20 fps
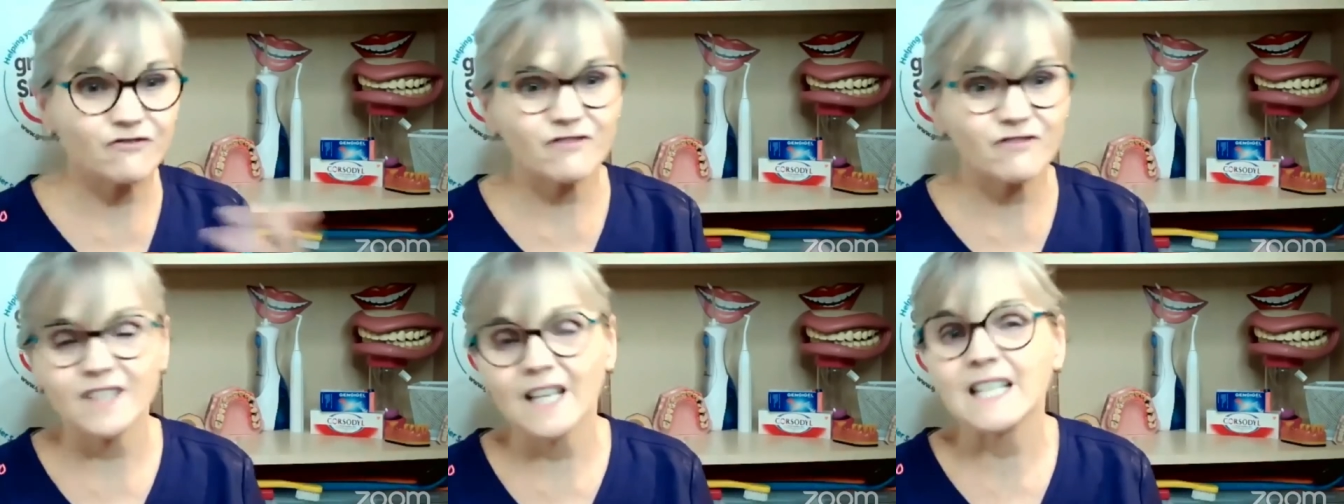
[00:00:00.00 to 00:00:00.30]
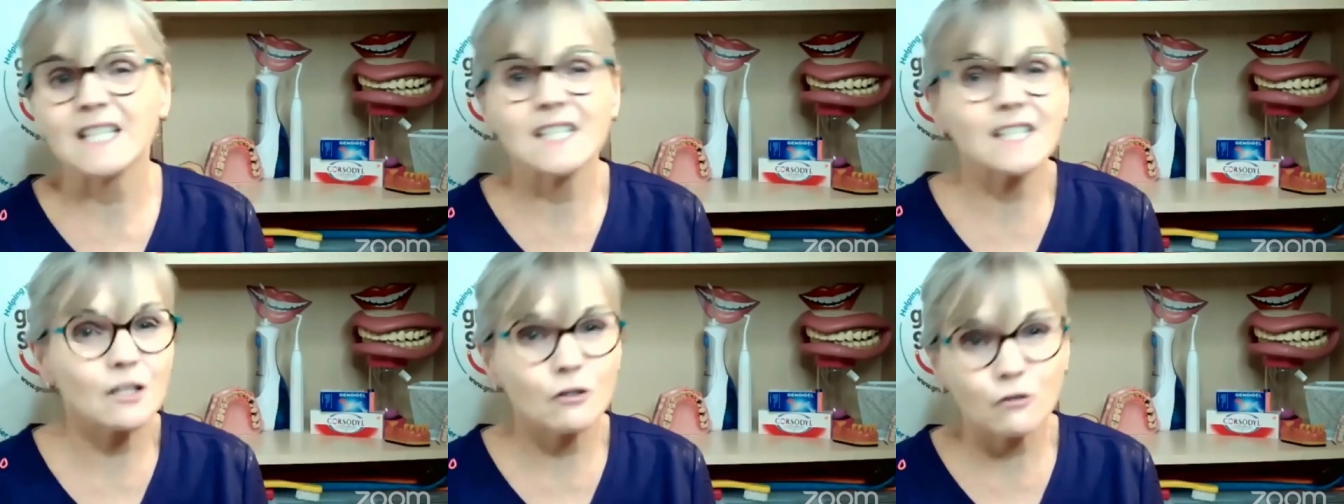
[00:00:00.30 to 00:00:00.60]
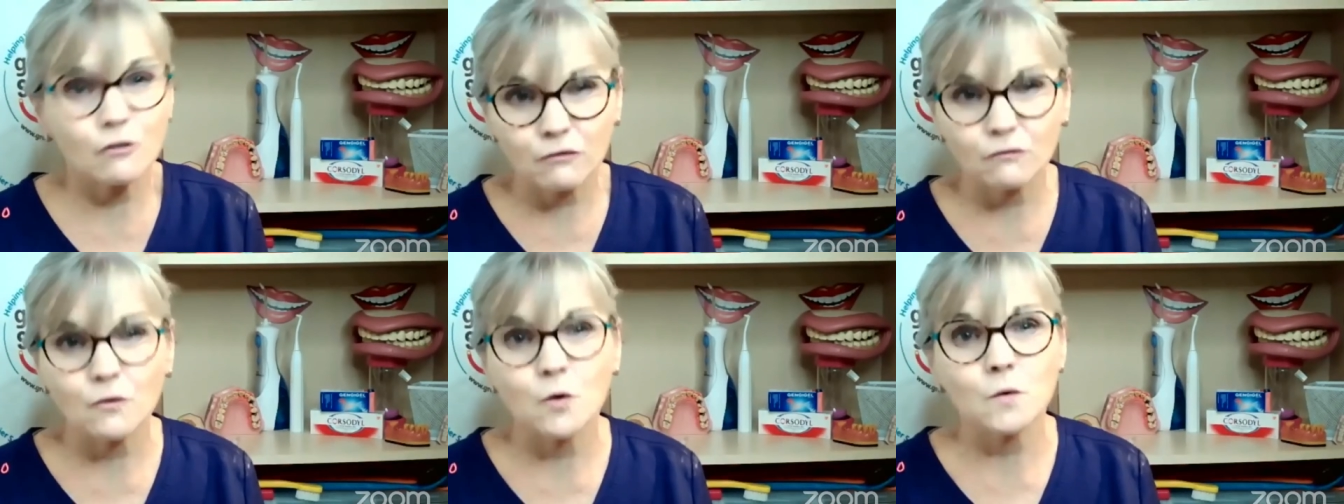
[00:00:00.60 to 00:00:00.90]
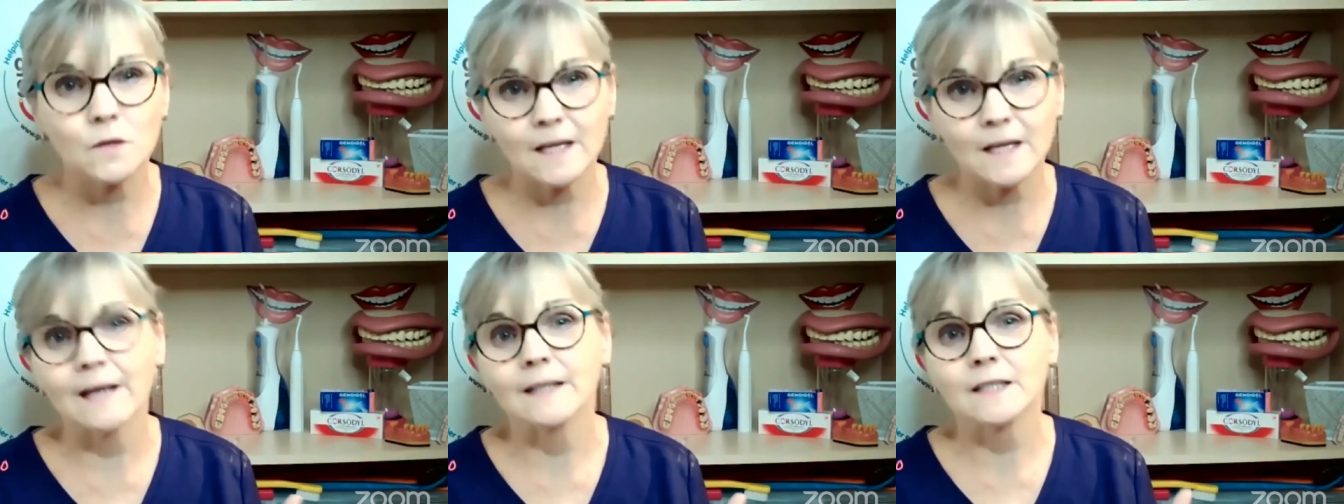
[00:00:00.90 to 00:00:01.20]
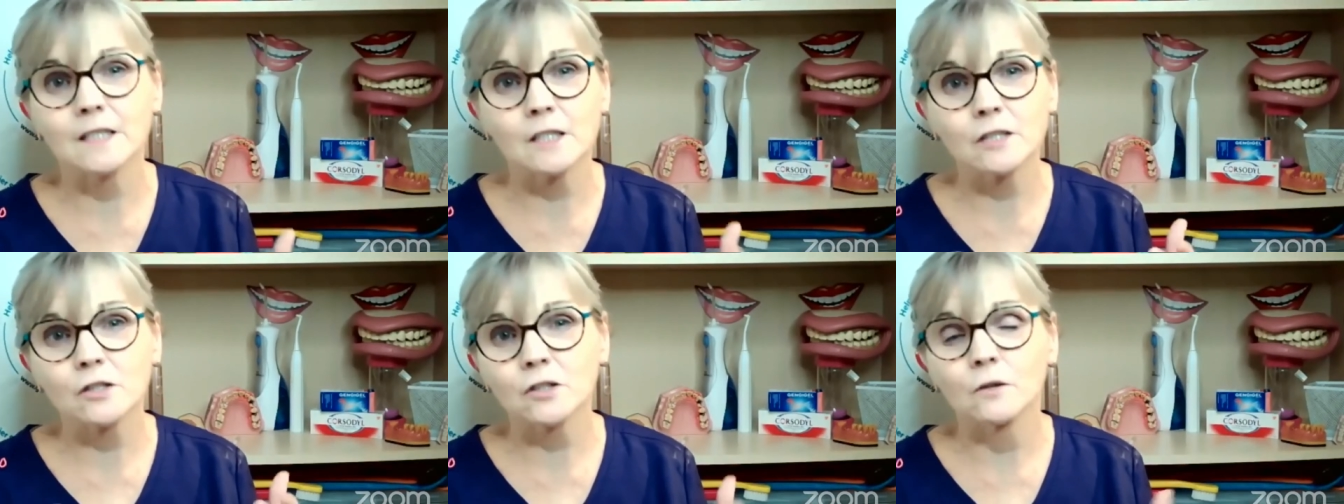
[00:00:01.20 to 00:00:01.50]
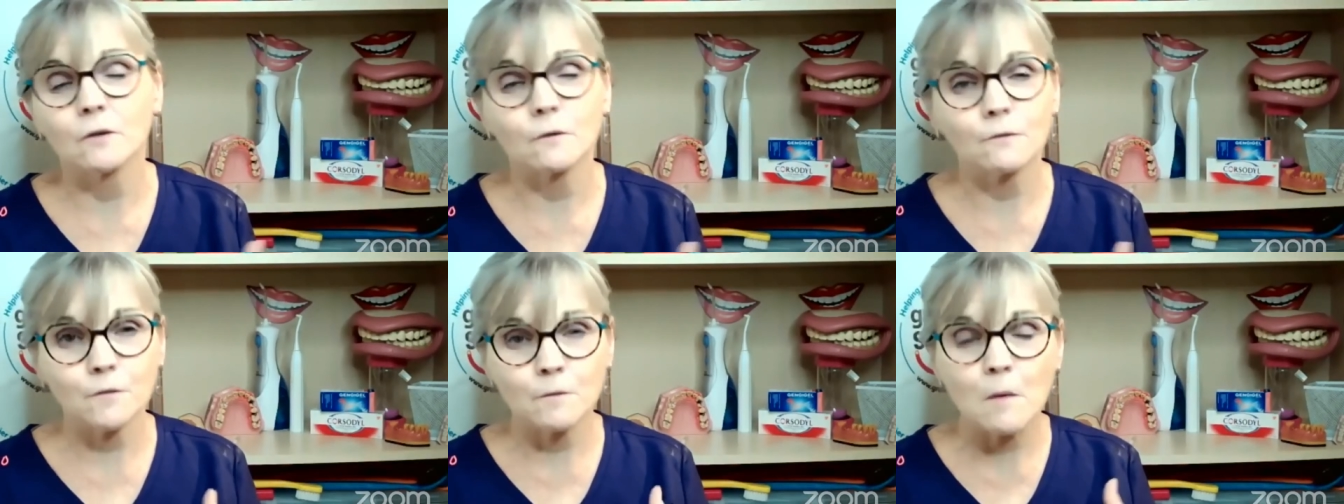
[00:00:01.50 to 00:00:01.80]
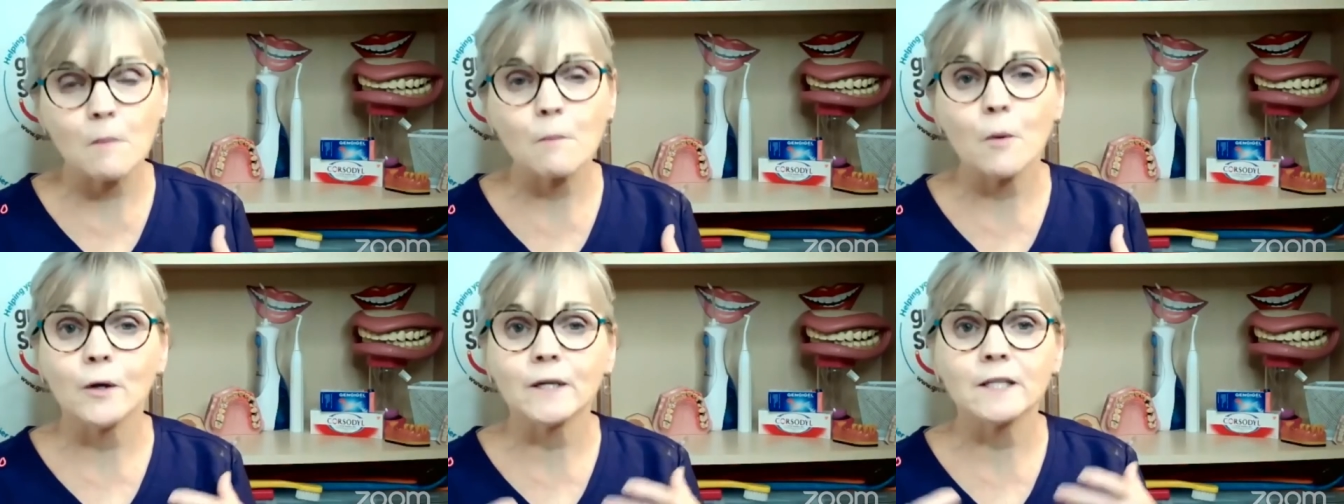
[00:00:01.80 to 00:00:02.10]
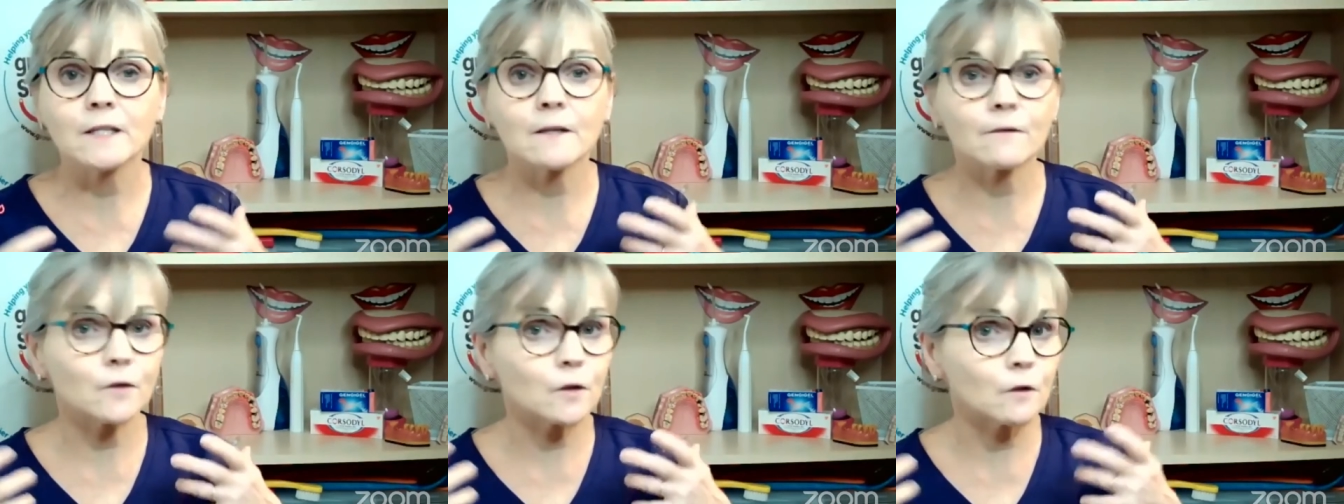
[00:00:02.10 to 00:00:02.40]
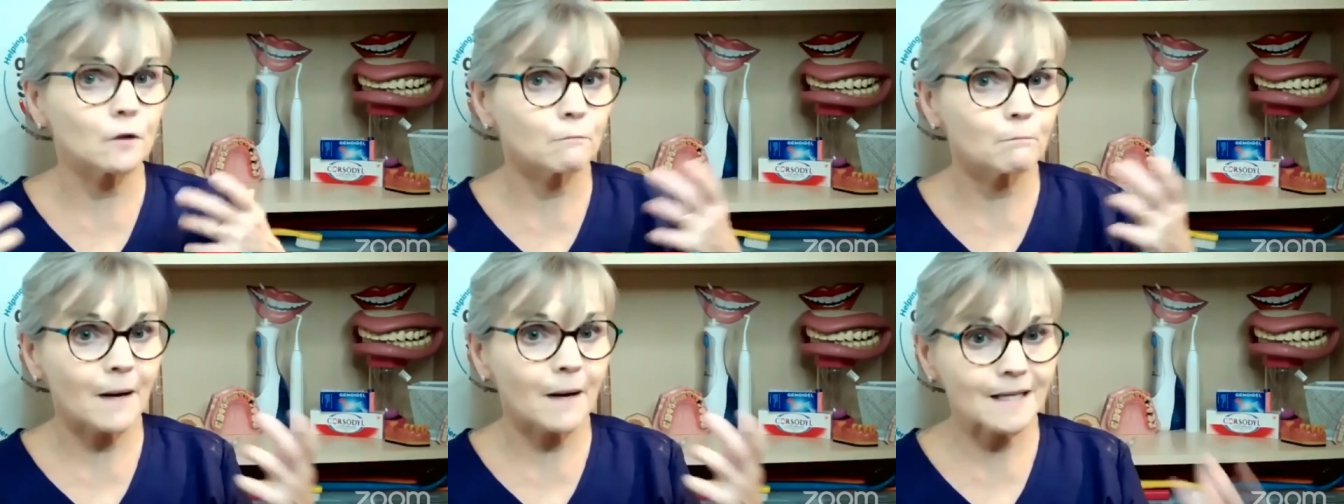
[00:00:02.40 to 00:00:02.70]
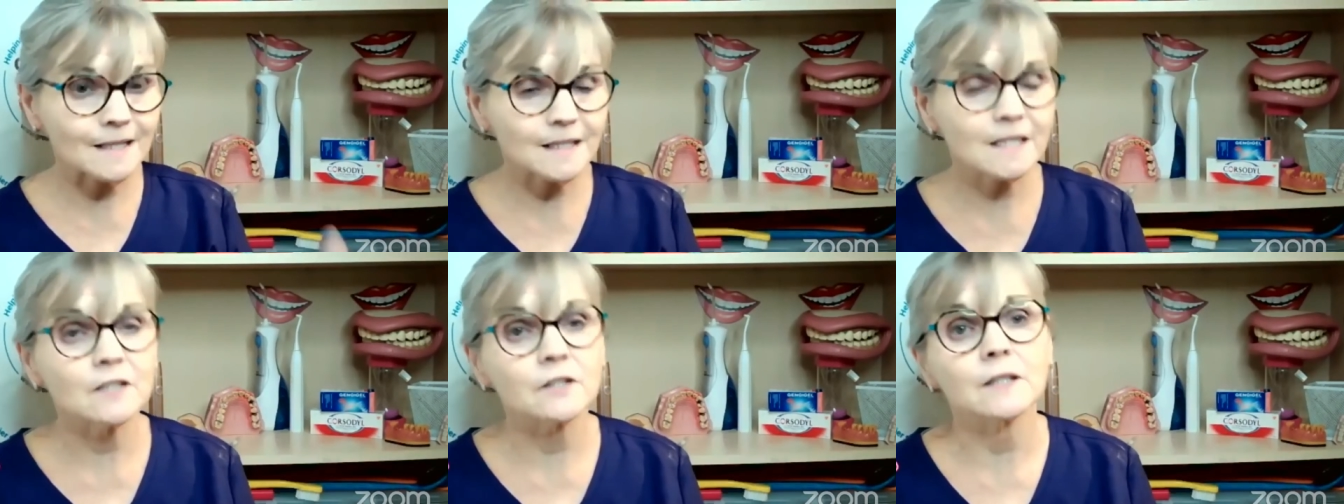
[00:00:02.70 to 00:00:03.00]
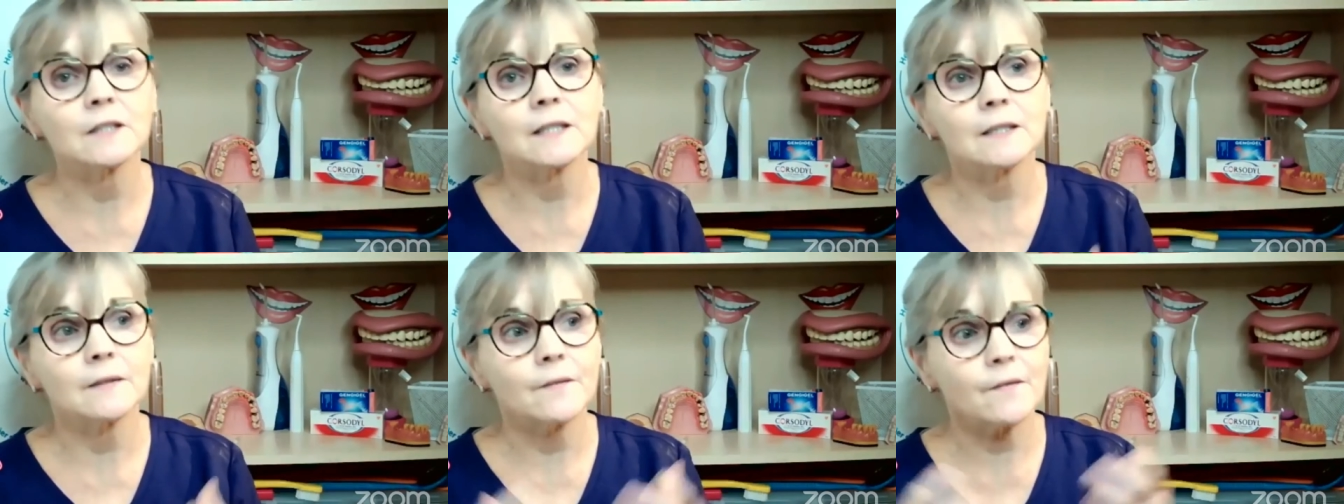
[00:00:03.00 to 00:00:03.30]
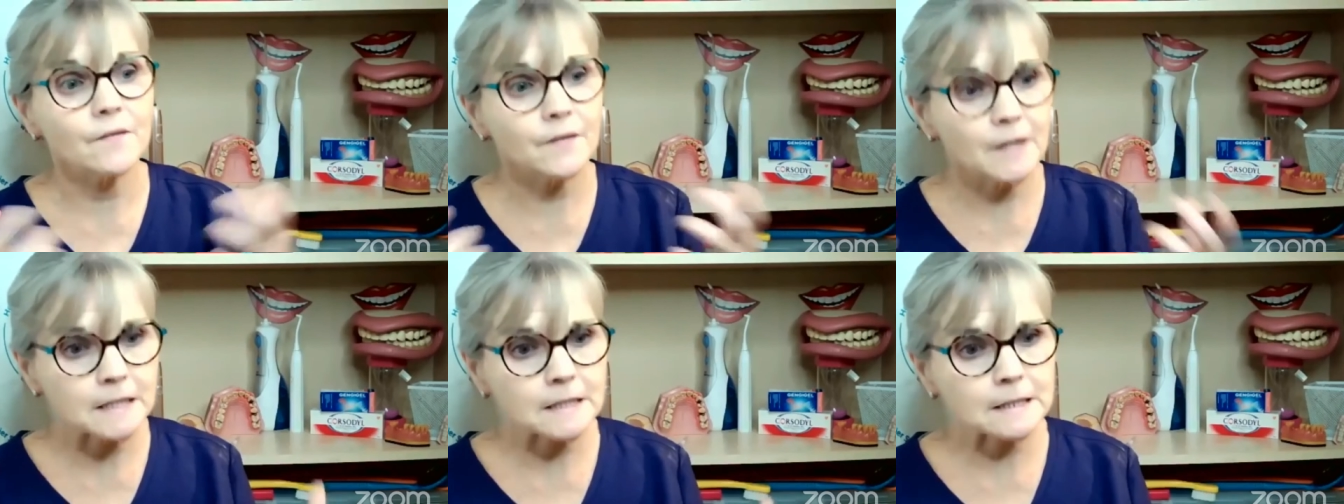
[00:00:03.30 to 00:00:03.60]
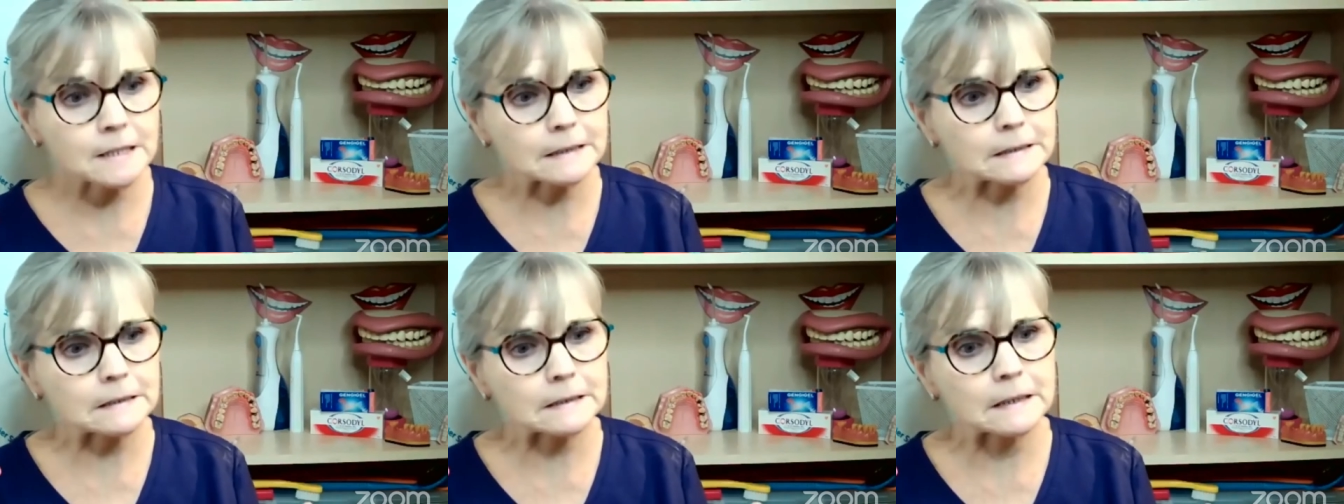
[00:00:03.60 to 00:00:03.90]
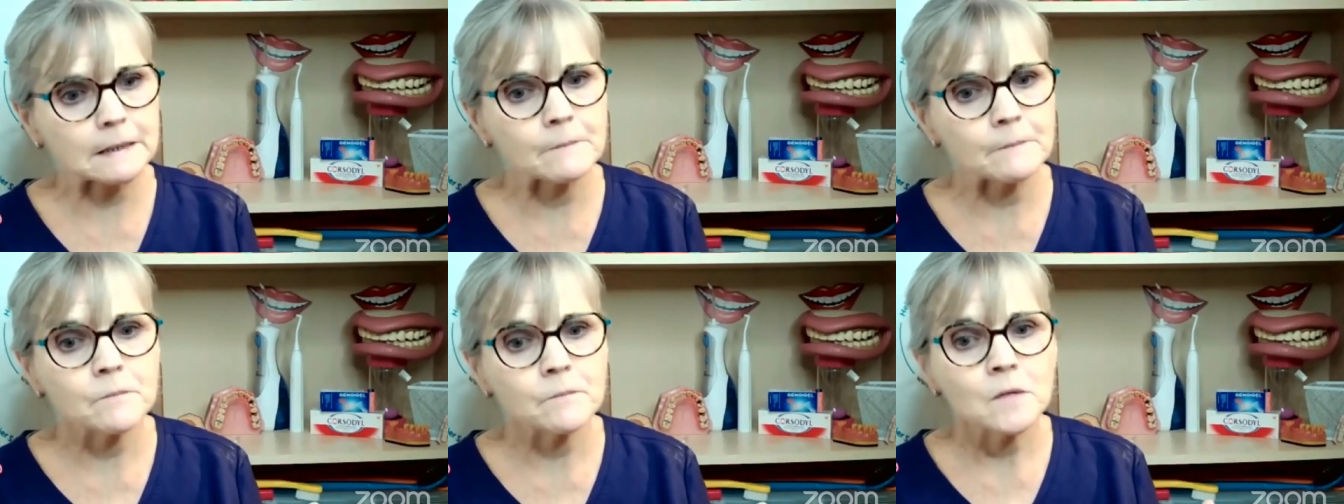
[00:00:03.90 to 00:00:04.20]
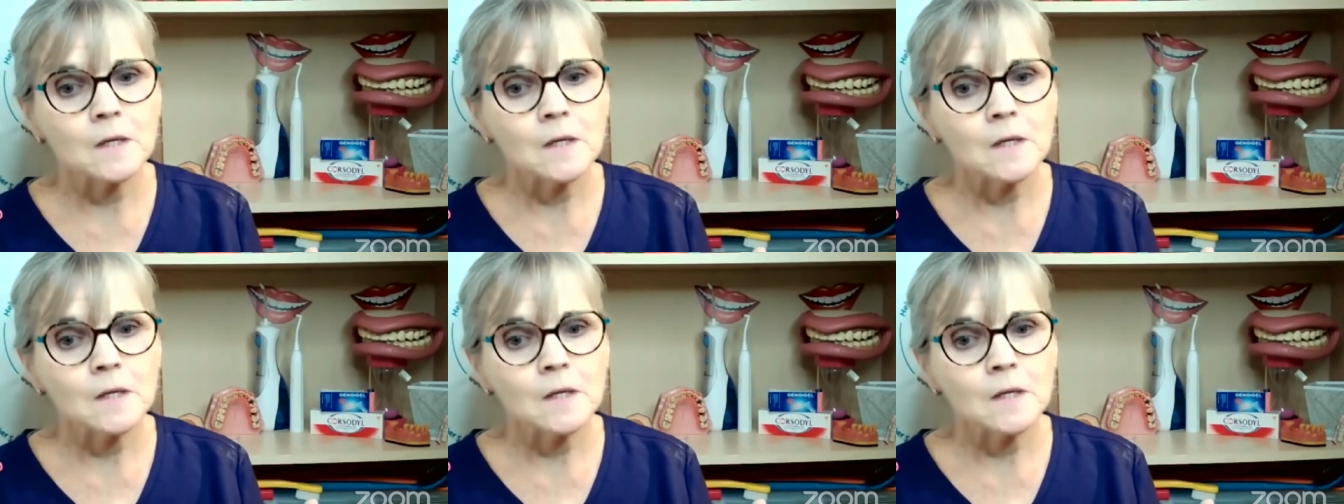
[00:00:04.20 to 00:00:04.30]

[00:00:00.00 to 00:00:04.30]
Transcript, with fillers: things that flows at it. So from the point of view of bacteria and things like that.